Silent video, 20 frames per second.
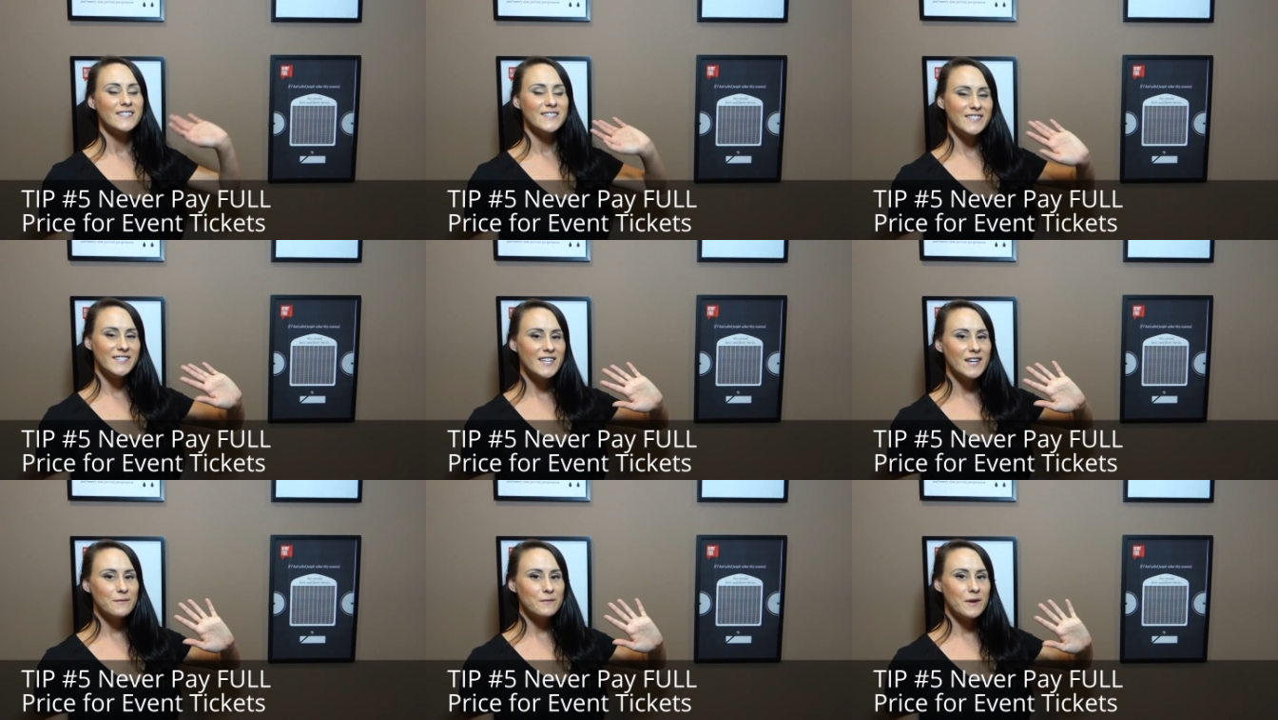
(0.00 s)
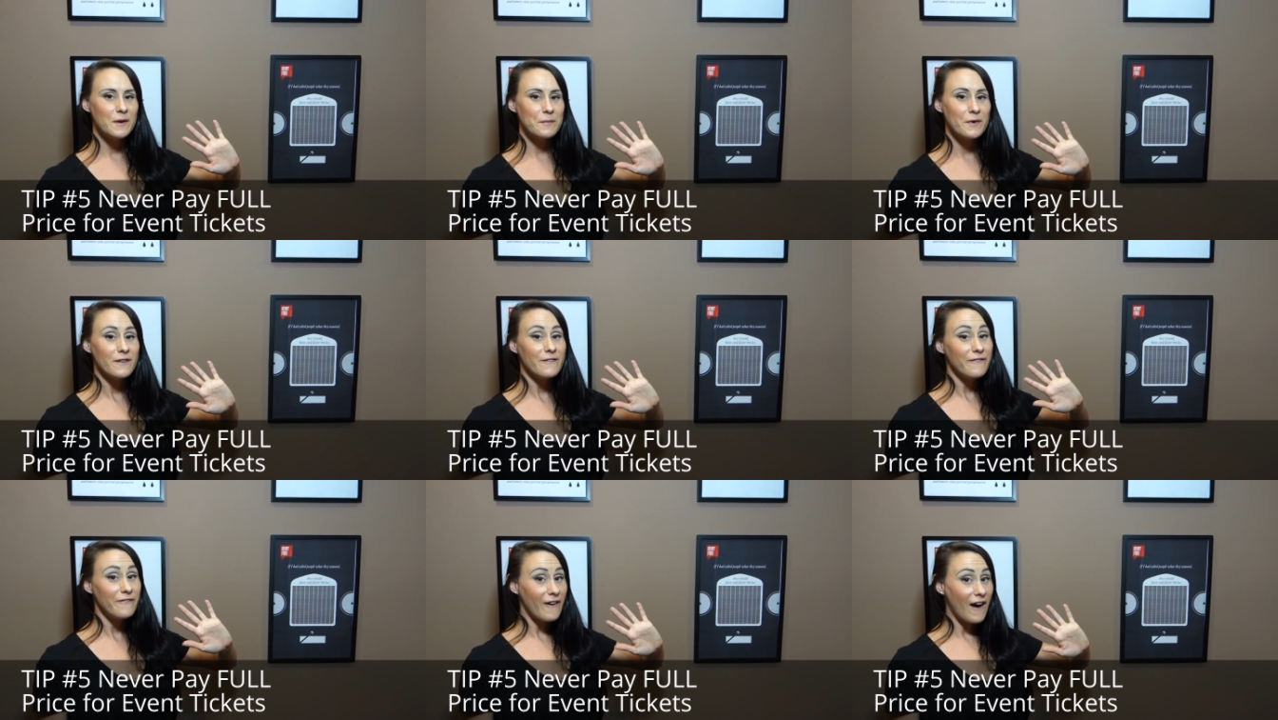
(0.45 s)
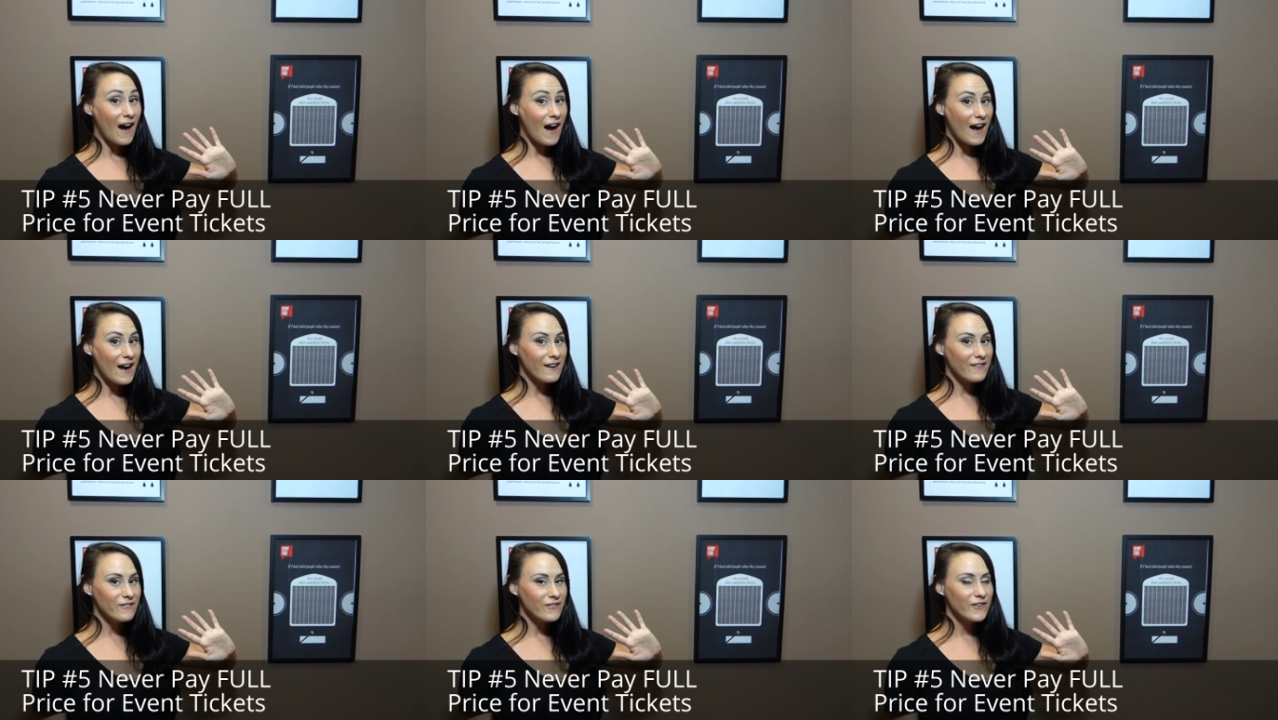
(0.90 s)
Tip number
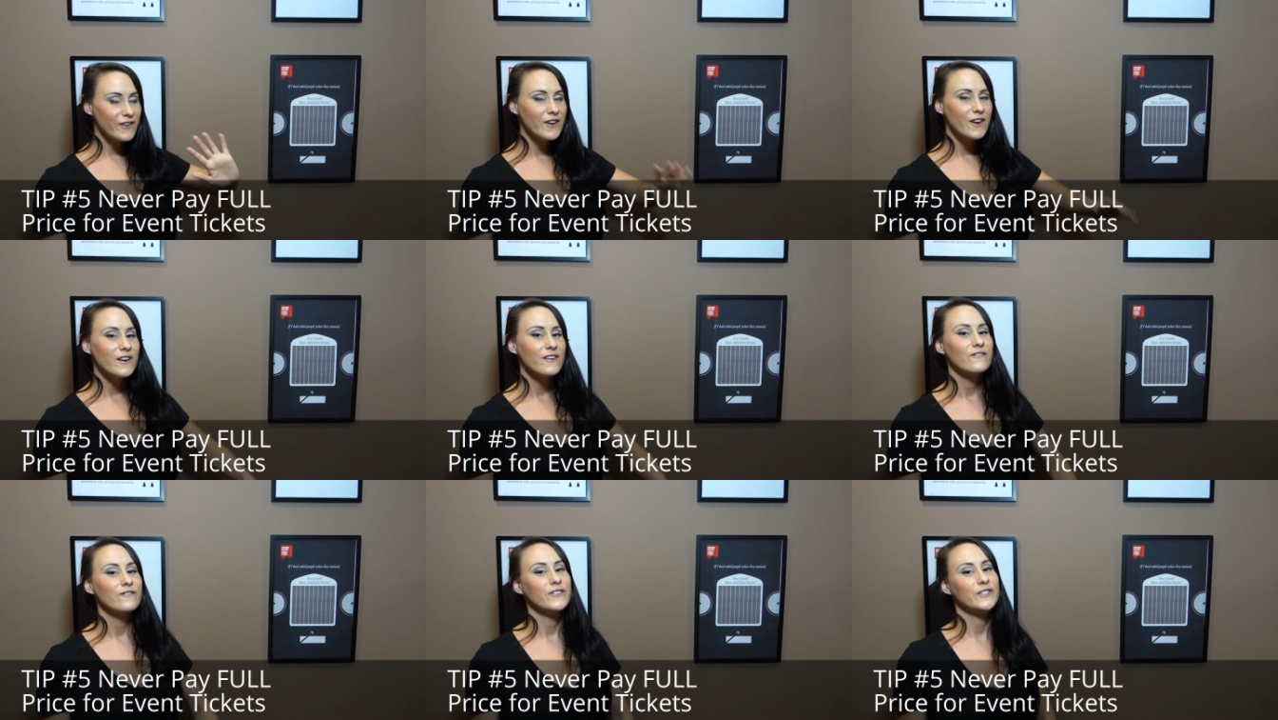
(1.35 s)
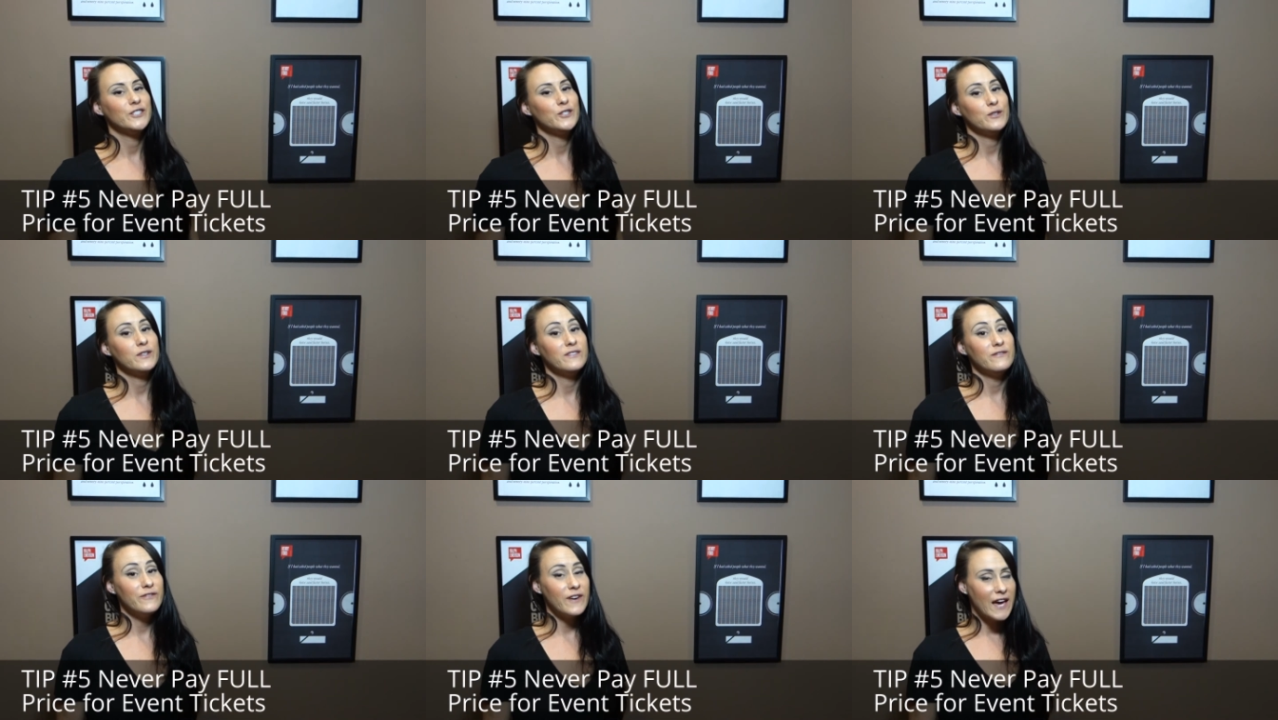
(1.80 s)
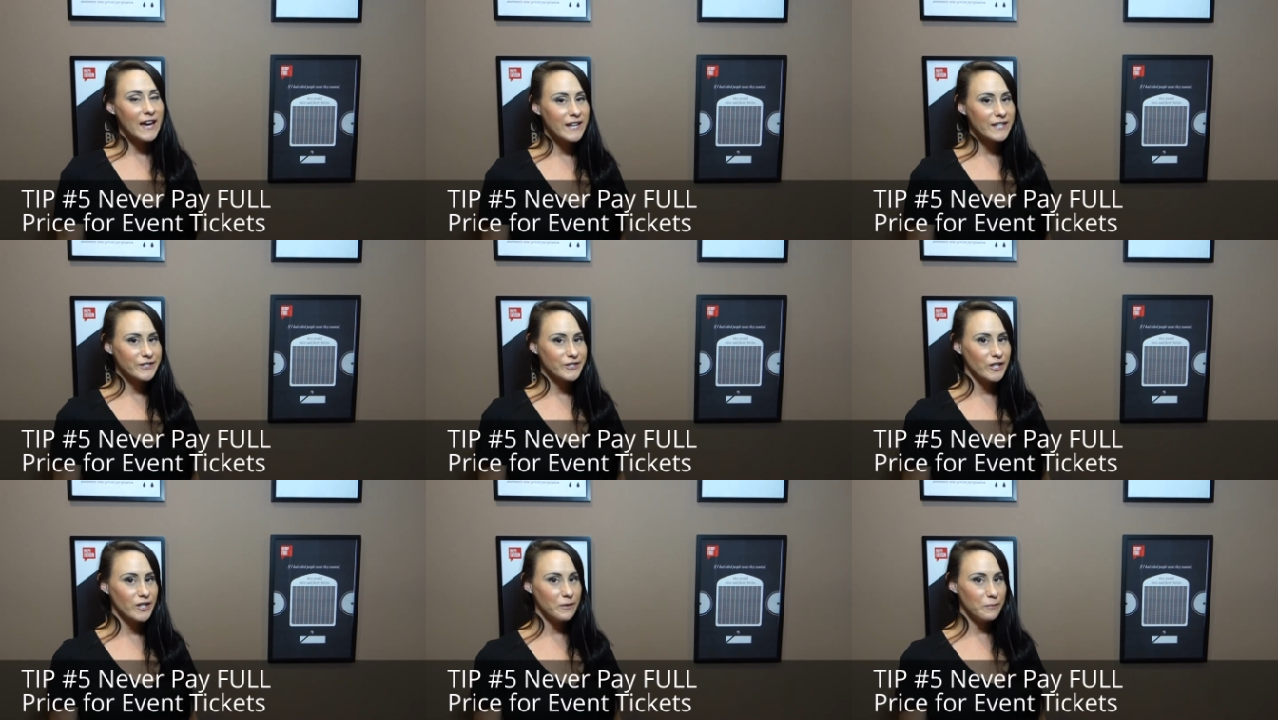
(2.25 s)
five for doing
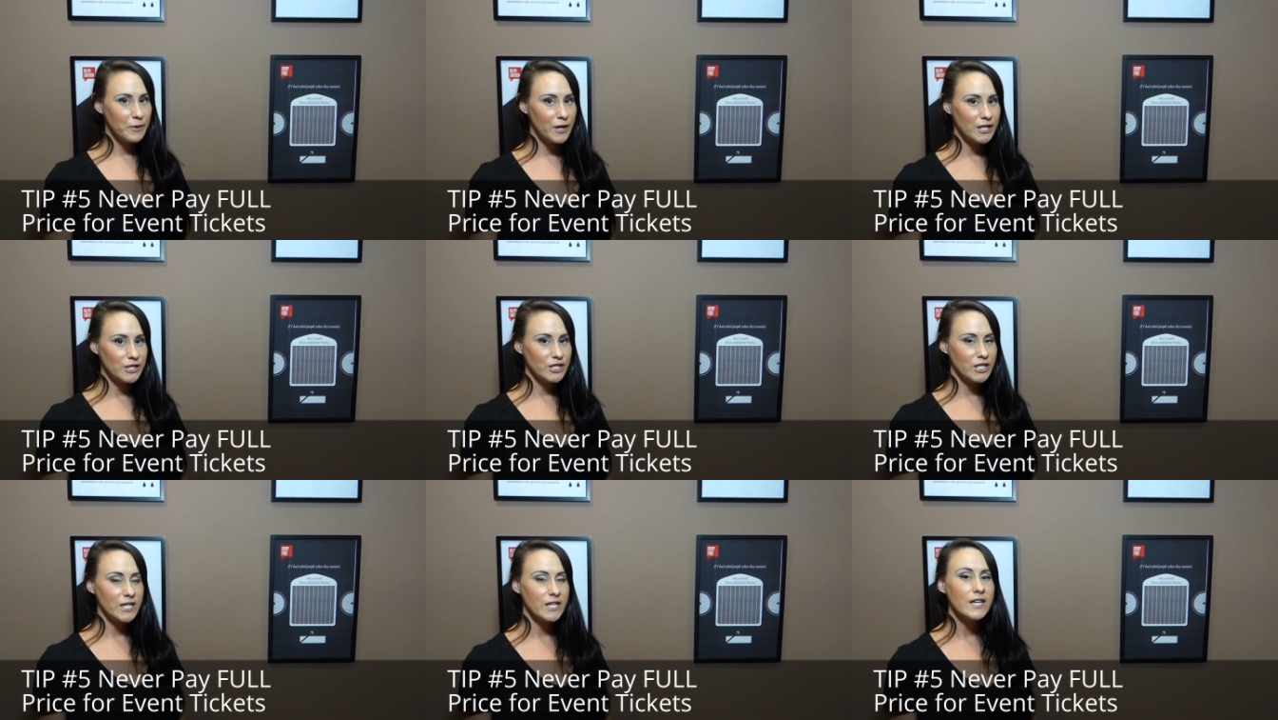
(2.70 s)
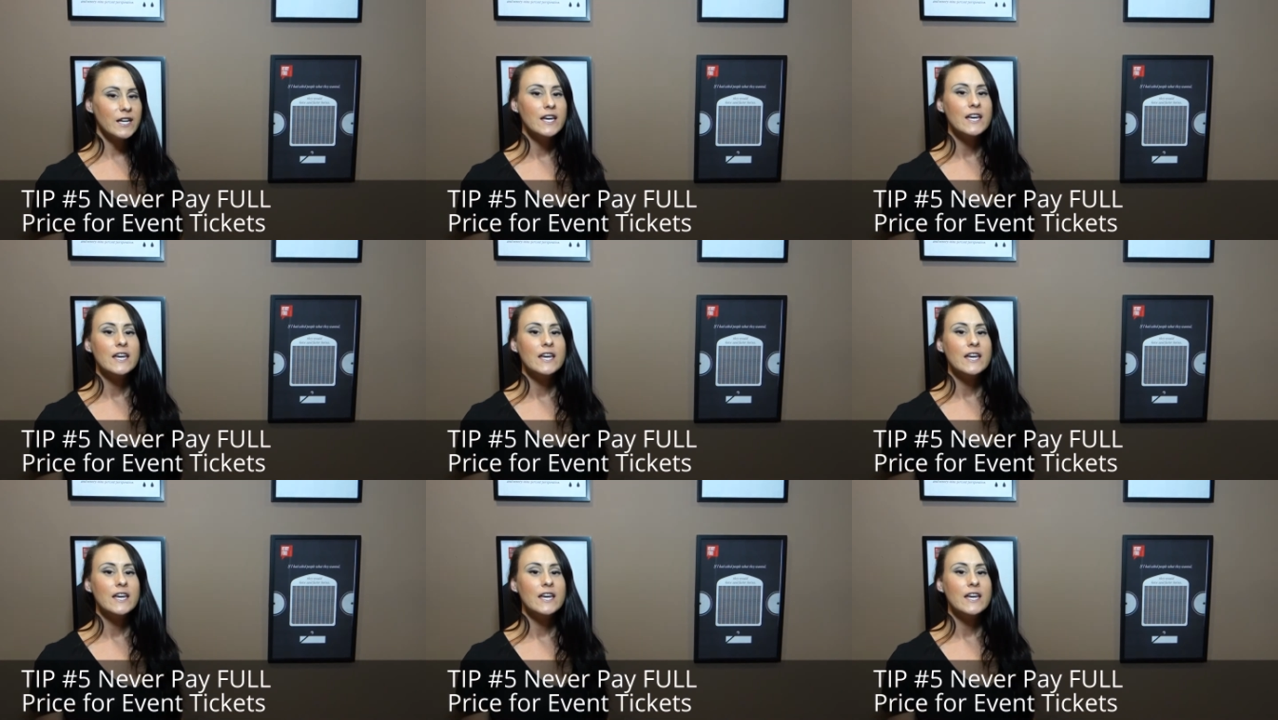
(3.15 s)
Vegas on a budget